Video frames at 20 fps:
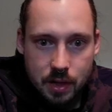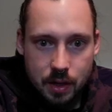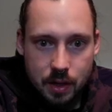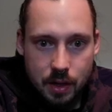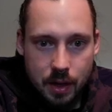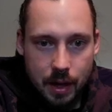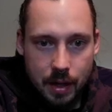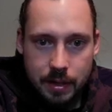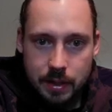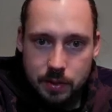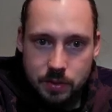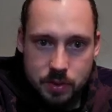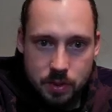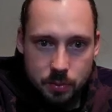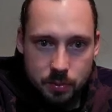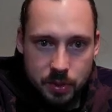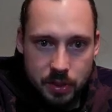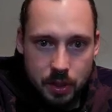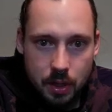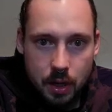I used to
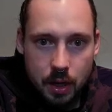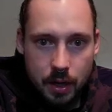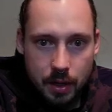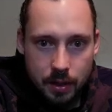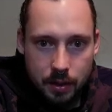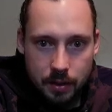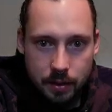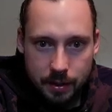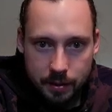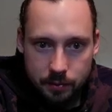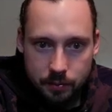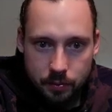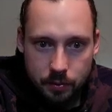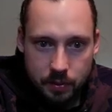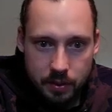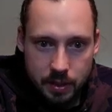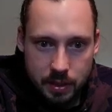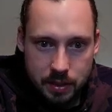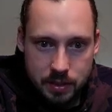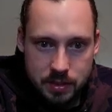be on it like for
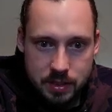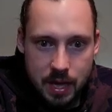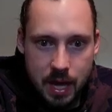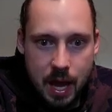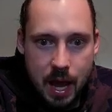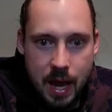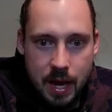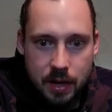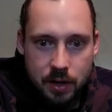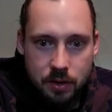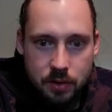the entire